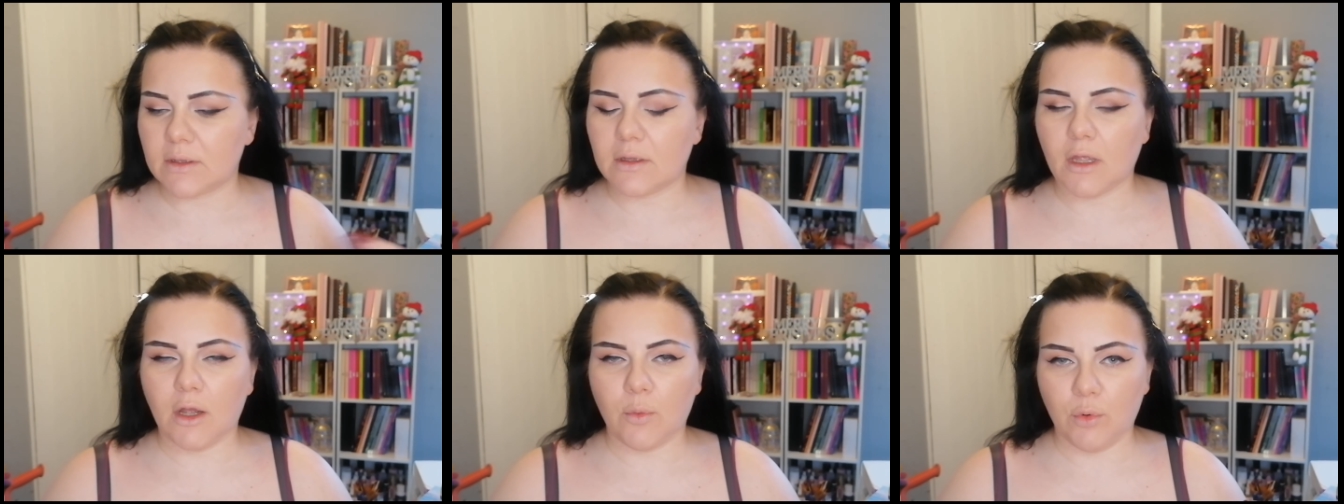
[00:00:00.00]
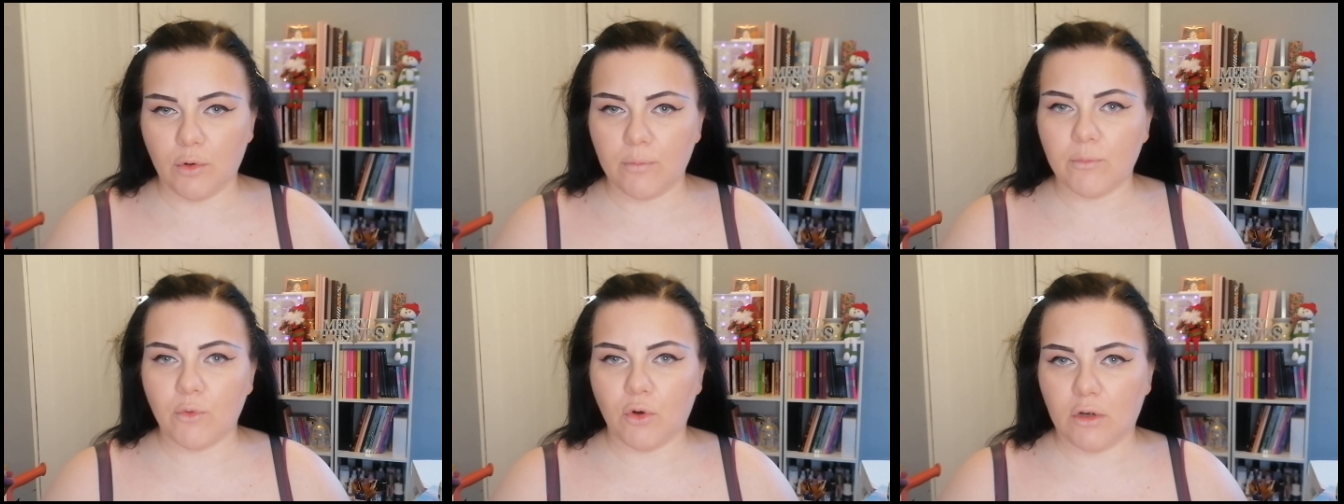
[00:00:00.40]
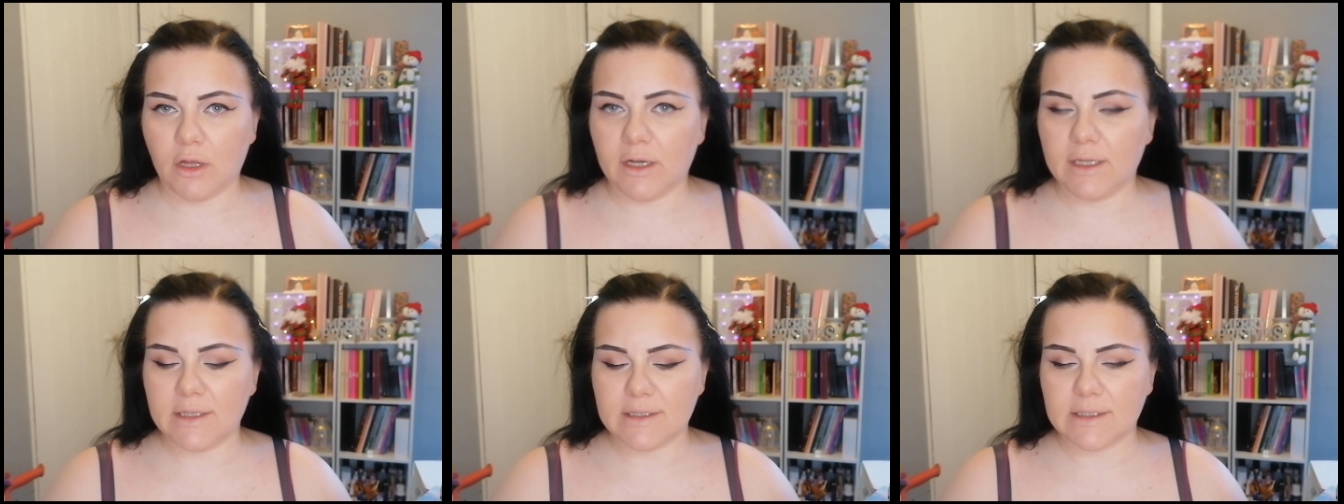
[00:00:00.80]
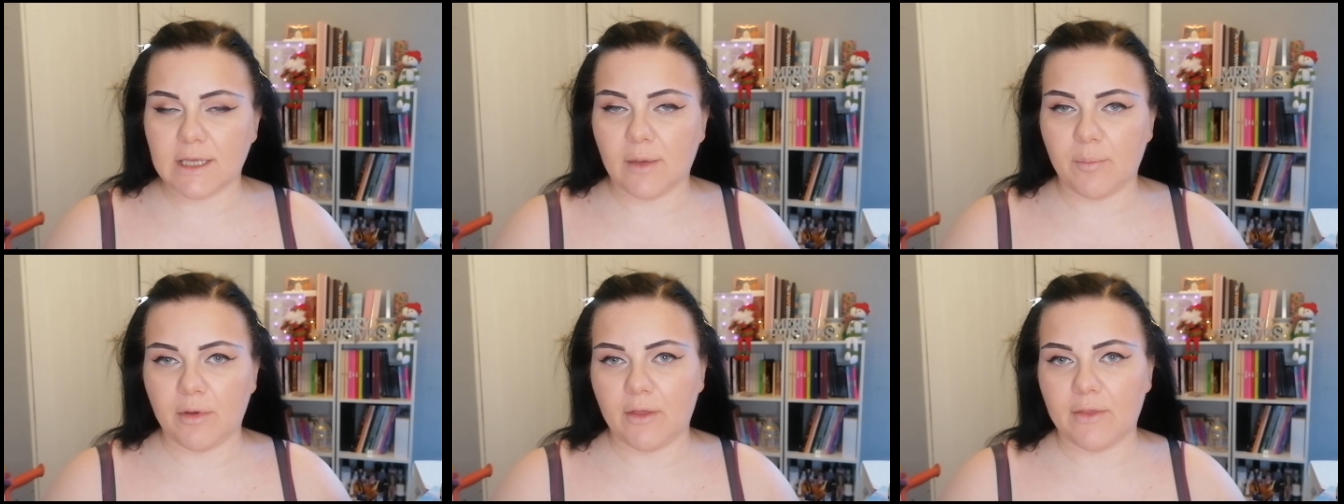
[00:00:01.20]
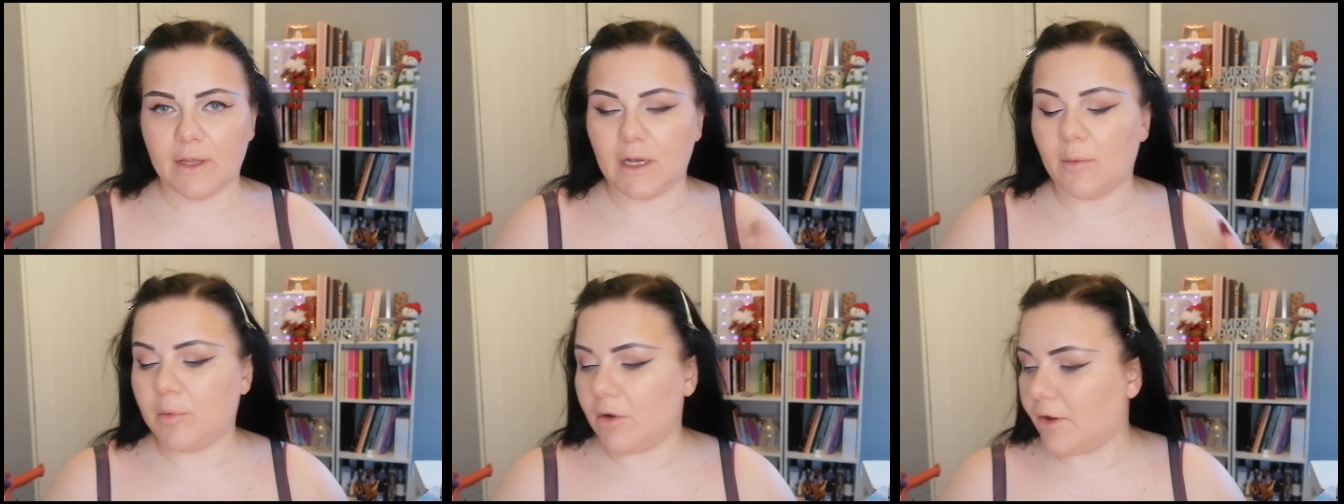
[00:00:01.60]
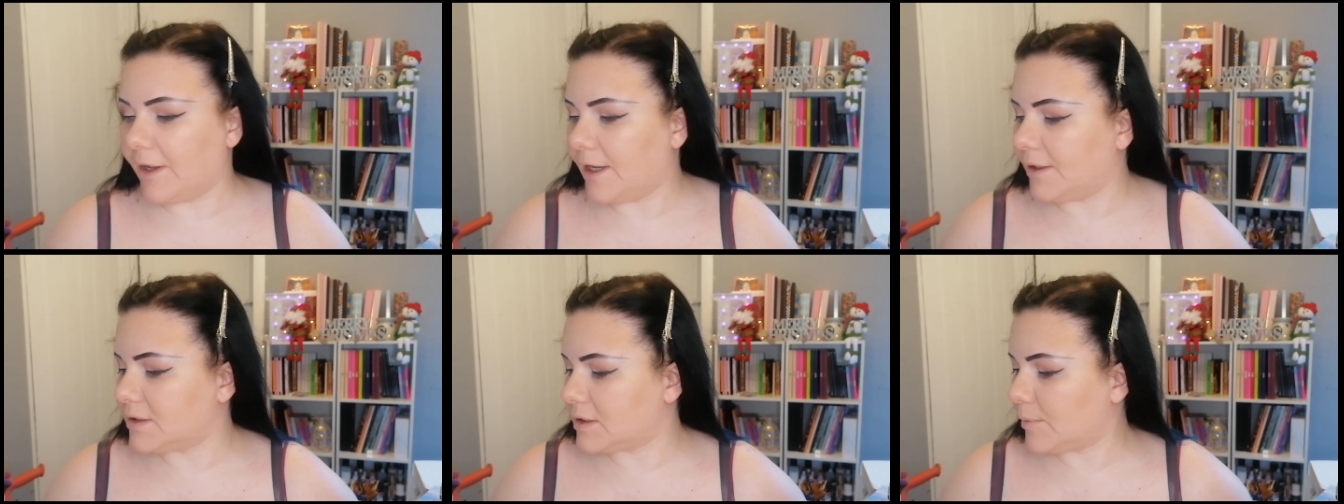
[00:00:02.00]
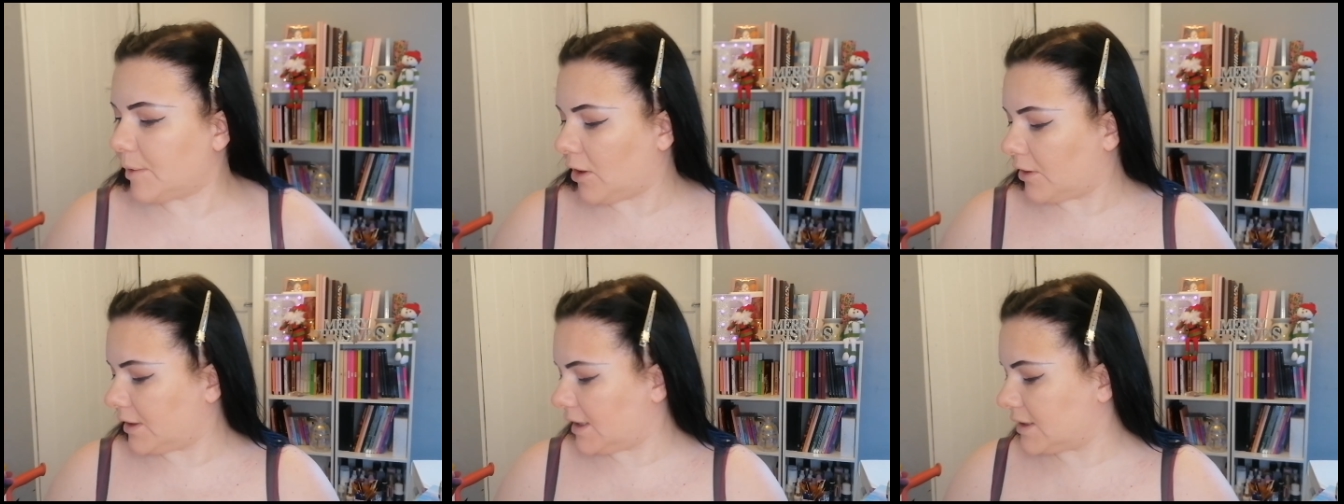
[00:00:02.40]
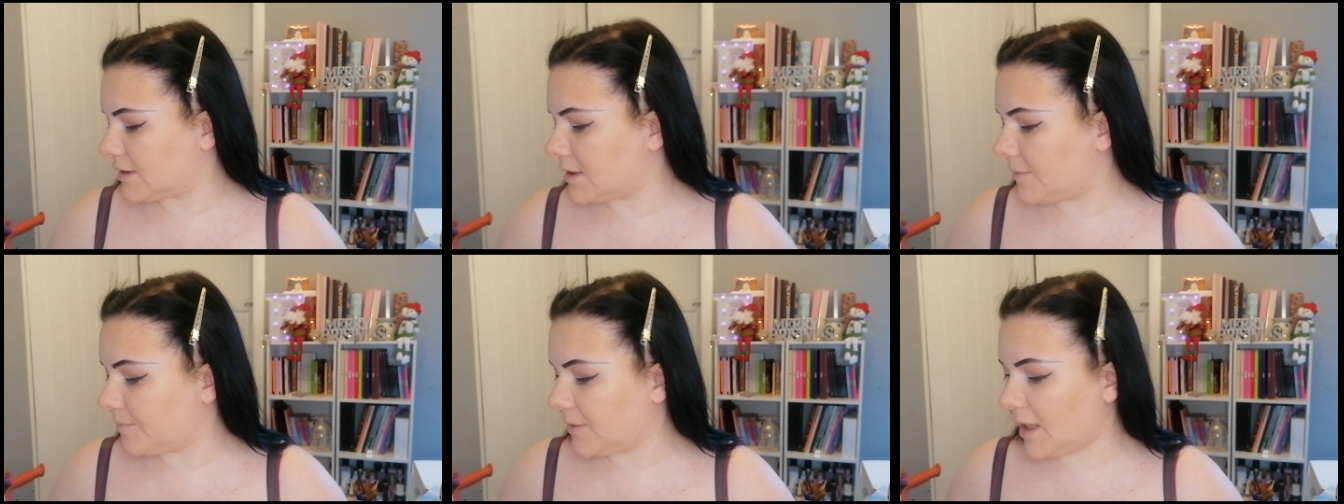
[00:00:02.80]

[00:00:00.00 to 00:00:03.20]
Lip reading: I will more likely skip it than apply it, to be honest.